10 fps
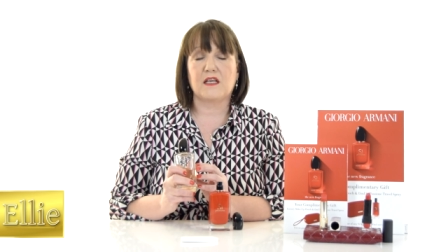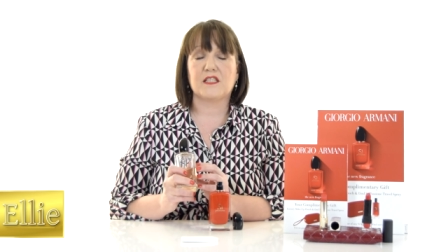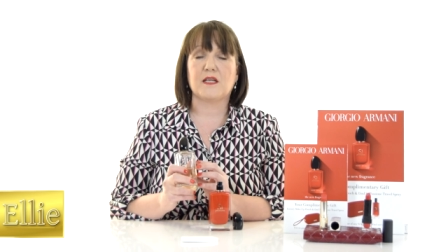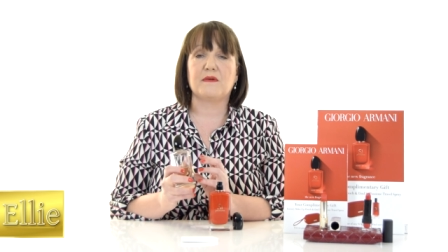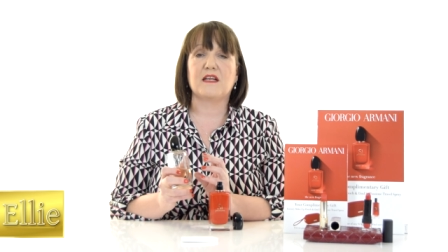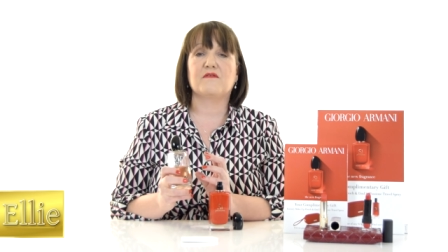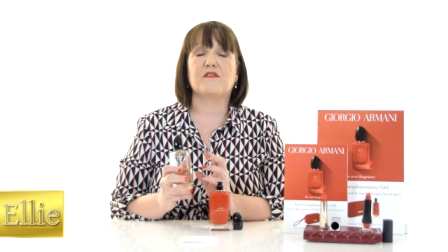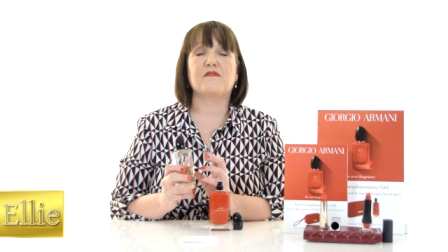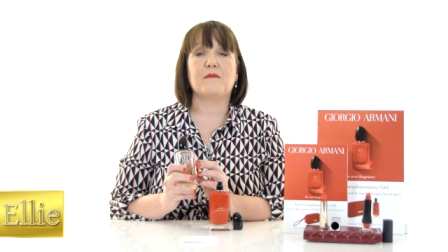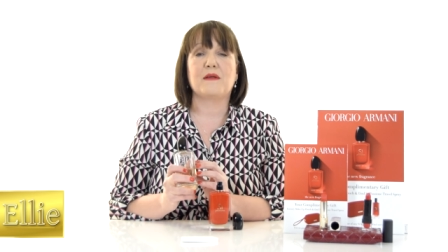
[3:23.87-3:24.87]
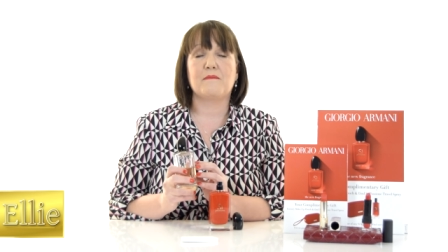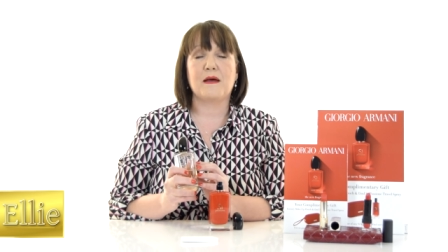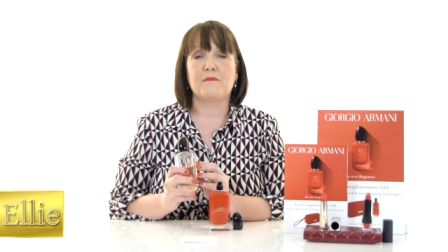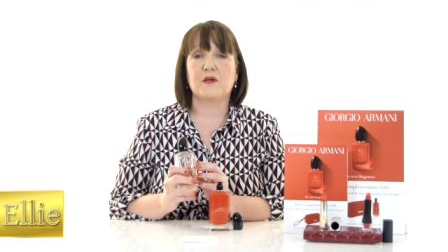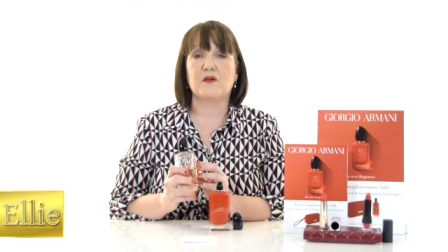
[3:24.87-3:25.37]
because I believe a family
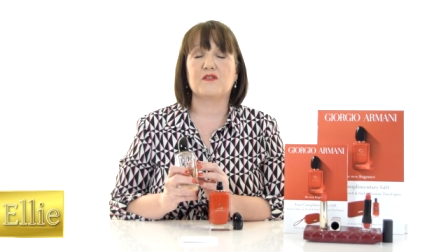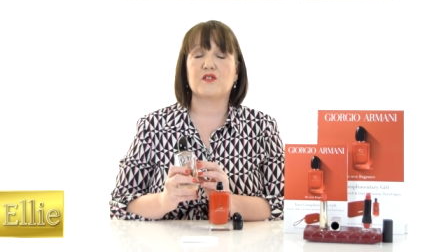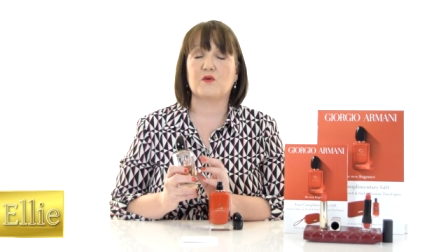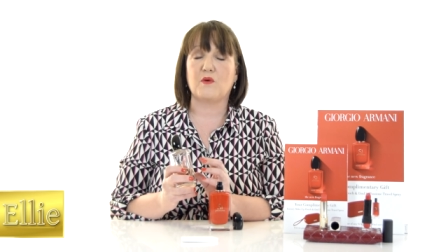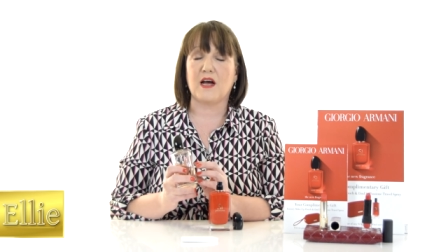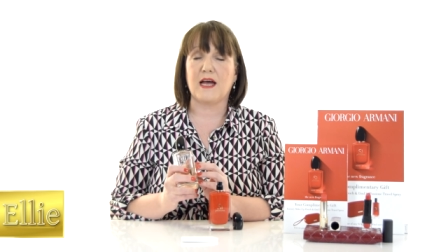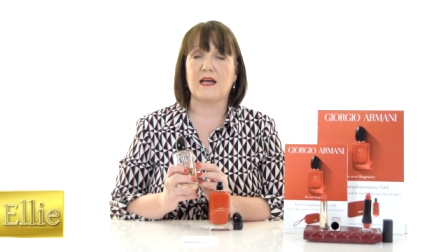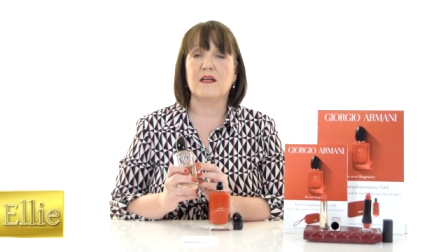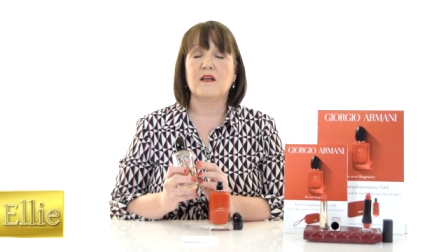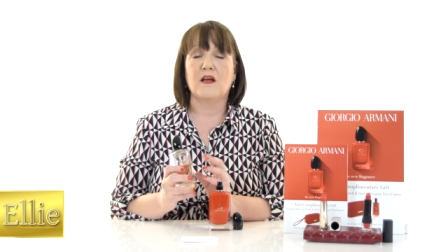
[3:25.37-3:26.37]
member used to wear